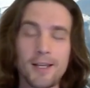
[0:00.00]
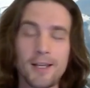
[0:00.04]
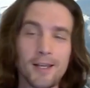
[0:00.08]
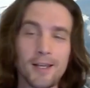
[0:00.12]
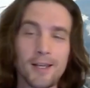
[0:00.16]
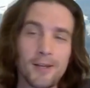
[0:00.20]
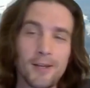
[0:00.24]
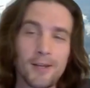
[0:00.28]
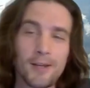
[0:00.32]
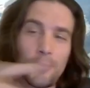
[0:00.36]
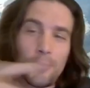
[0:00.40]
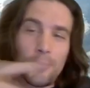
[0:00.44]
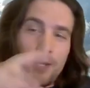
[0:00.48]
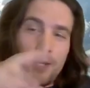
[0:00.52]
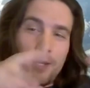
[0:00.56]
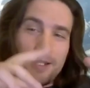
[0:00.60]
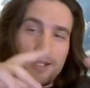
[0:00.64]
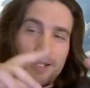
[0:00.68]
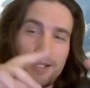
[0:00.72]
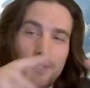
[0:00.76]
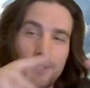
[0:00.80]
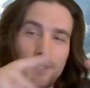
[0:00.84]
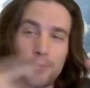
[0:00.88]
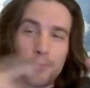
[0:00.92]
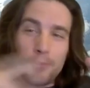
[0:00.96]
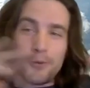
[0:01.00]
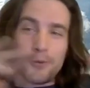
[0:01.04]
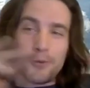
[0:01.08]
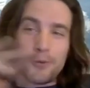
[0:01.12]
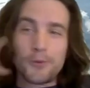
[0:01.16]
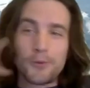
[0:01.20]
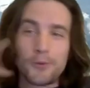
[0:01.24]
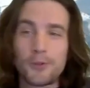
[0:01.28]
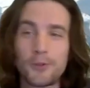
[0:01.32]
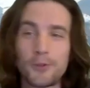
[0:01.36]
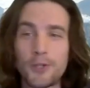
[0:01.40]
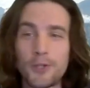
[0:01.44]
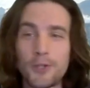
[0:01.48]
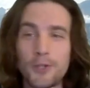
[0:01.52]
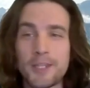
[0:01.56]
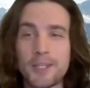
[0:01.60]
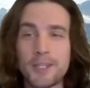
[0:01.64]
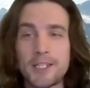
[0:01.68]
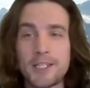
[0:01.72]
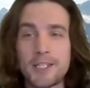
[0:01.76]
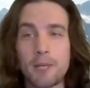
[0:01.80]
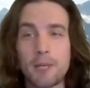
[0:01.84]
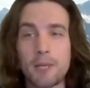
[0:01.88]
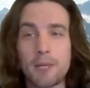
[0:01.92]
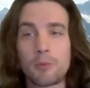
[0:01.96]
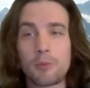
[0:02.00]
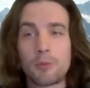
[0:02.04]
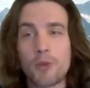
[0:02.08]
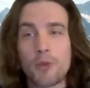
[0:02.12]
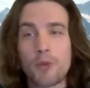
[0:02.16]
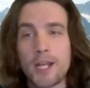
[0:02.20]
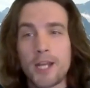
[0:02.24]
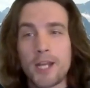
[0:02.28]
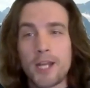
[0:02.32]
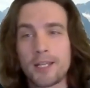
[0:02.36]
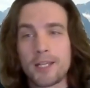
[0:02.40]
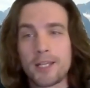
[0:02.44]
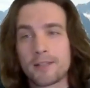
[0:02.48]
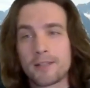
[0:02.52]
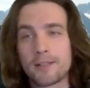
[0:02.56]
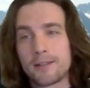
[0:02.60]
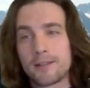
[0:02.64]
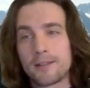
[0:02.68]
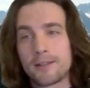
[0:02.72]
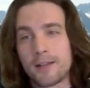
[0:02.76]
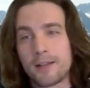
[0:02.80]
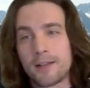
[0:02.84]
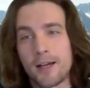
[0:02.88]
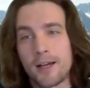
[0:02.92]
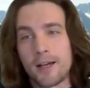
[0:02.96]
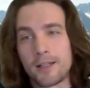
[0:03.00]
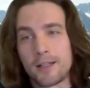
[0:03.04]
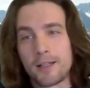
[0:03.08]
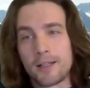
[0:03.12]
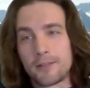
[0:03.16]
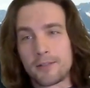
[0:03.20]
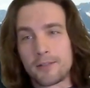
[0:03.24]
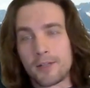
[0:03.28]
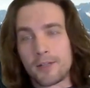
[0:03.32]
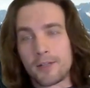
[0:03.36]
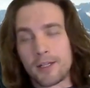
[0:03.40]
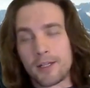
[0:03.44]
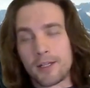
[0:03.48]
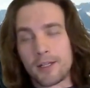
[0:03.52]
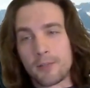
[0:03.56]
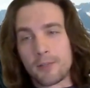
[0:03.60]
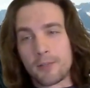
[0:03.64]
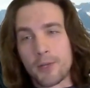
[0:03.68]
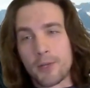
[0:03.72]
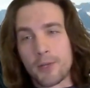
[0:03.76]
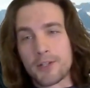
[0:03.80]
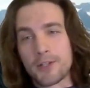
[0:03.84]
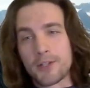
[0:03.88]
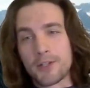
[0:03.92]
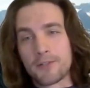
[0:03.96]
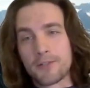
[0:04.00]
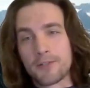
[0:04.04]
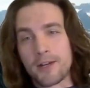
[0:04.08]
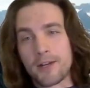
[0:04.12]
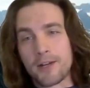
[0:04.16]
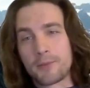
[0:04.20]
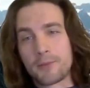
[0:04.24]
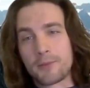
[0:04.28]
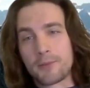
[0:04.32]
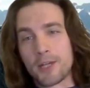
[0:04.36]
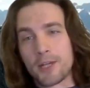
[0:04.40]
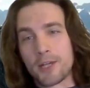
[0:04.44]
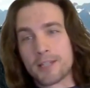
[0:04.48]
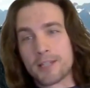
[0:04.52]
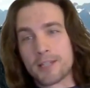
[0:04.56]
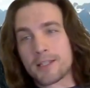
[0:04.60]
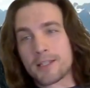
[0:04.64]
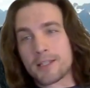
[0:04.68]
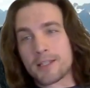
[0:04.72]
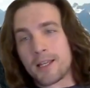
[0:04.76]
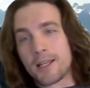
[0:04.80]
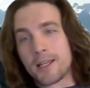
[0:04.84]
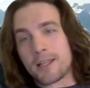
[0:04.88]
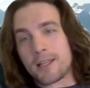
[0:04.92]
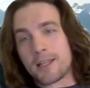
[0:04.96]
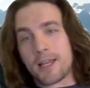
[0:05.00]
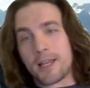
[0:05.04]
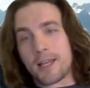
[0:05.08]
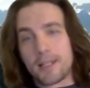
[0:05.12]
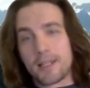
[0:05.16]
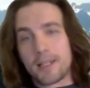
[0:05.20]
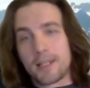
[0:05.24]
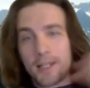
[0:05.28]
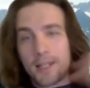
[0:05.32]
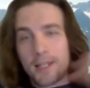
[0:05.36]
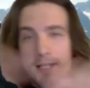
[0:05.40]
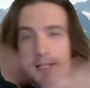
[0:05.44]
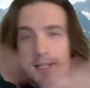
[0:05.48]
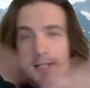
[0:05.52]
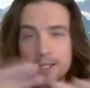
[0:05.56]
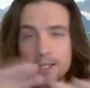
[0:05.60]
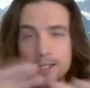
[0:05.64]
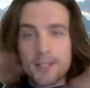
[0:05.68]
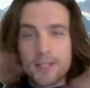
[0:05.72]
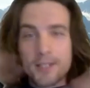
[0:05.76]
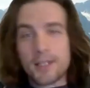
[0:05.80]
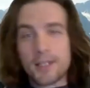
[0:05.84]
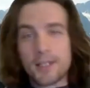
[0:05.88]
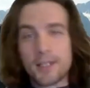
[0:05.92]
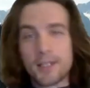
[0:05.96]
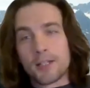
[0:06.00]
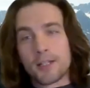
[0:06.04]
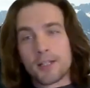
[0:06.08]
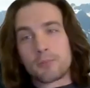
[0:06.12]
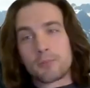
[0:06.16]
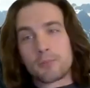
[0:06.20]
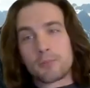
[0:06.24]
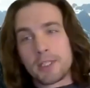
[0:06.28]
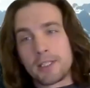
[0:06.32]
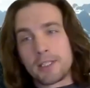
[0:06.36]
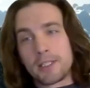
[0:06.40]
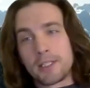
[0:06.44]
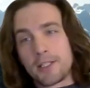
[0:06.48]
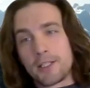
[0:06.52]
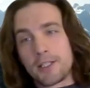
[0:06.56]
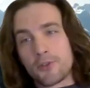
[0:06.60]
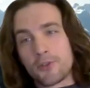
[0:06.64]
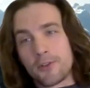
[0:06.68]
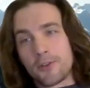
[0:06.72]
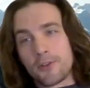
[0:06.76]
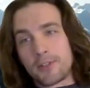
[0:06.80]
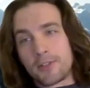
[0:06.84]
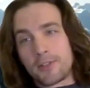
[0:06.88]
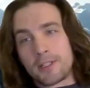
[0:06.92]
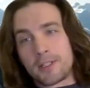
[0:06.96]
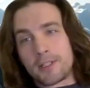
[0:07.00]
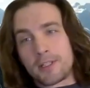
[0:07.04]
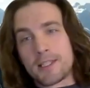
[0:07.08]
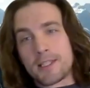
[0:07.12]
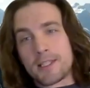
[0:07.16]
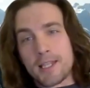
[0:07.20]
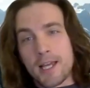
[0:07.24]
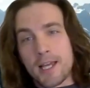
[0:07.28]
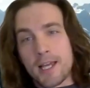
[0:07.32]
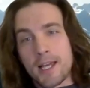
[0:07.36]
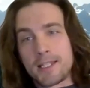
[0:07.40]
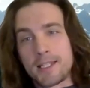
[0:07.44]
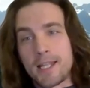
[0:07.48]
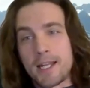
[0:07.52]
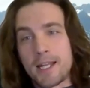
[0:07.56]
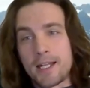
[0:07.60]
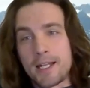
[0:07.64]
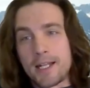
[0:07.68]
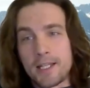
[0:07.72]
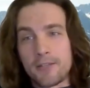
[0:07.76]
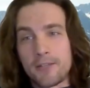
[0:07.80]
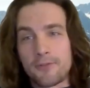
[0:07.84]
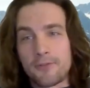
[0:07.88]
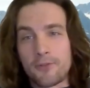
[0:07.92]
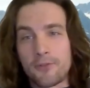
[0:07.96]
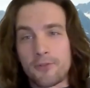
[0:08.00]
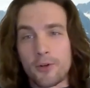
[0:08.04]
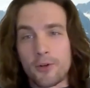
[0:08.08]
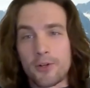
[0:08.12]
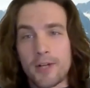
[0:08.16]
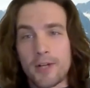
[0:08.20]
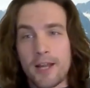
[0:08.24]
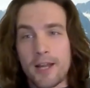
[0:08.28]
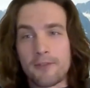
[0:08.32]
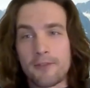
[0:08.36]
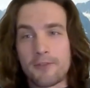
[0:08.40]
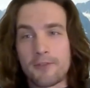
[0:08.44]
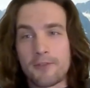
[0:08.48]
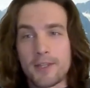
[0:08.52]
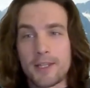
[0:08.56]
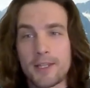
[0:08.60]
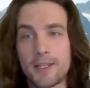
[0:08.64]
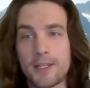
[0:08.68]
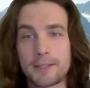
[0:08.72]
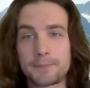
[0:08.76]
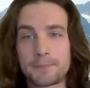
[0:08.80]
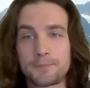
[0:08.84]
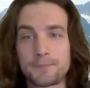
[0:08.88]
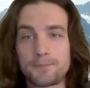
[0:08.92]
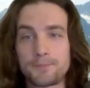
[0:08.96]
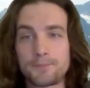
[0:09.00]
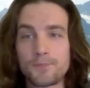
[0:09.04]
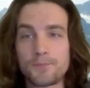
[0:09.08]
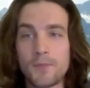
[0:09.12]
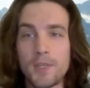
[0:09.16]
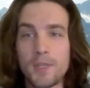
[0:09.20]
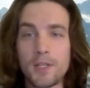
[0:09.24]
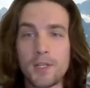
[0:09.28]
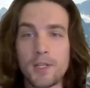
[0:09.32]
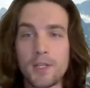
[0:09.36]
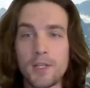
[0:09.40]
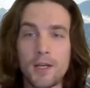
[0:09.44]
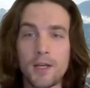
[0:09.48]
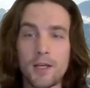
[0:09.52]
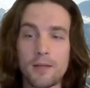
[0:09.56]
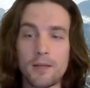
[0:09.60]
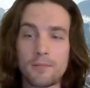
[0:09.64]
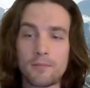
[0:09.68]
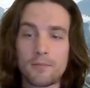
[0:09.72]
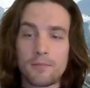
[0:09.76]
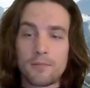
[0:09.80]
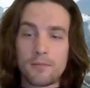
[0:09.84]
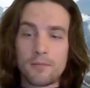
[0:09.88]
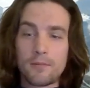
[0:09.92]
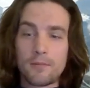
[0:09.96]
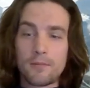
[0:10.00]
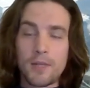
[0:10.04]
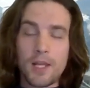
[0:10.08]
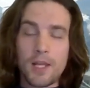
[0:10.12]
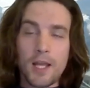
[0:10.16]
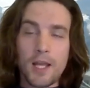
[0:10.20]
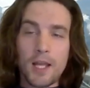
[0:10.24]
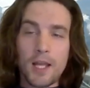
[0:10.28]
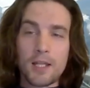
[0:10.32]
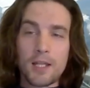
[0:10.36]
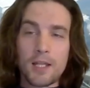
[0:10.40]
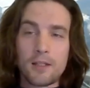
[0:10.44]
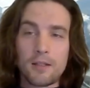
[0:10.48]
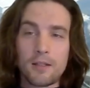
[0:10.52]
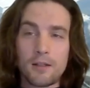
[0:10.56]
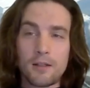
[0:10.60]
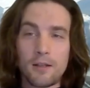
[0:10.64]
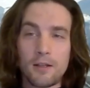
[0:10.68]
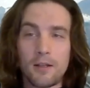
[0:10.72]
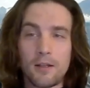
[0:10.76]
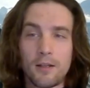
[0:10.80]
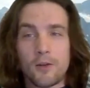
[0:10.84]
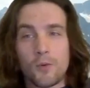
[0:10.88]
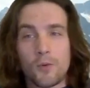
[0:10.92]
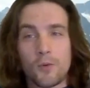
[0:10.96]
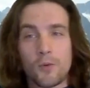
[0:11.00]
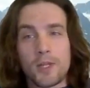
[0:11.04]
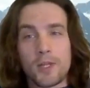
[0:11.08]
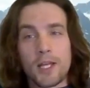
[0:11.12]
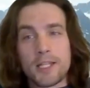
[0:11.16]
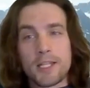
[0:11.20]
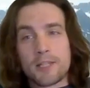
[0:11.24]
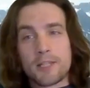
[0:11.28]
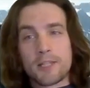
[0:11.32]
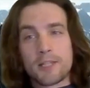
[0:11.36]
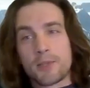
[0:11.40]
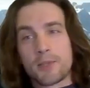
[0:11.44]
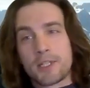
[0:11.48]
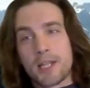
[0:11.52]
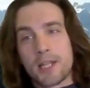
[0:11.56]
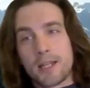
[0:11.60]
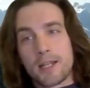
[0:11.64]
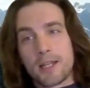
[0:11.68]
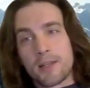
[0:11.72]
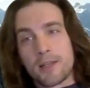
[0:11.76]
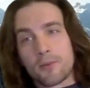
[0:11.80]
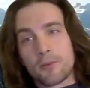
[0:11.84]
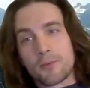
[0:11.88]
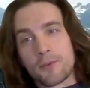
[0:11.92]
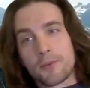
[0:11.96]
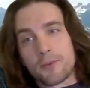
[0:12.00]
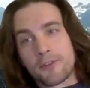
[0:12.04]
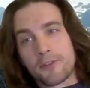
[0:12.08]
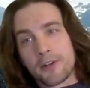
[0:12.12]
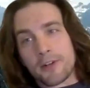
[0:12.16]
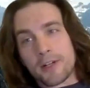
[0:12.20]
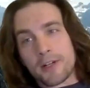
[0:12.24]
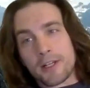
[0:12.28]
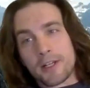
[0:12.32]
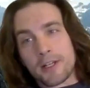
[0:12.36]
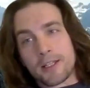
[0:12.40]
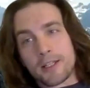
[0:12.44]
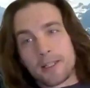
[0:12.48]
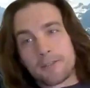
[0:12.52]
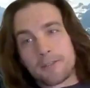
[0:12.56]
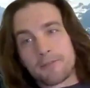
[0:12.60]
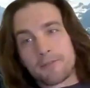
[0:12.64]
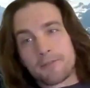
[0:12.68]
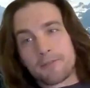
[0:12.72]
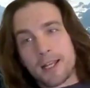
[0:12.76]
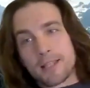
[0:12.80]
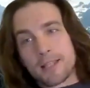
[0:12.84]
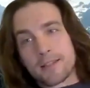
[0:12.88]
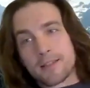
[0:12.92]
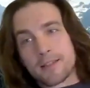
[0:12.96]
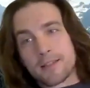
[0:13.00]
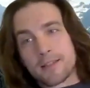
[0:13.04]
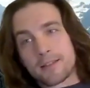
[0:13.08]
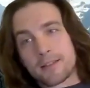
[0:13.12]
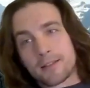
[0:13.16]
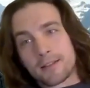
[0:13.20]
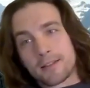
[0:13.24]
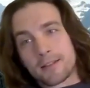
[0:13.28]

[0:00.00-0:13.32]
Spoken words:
when you look at the double braiding on pairs of objects, that's completely trivial. It's the identity for everything. And we like to pretend that we're very advanced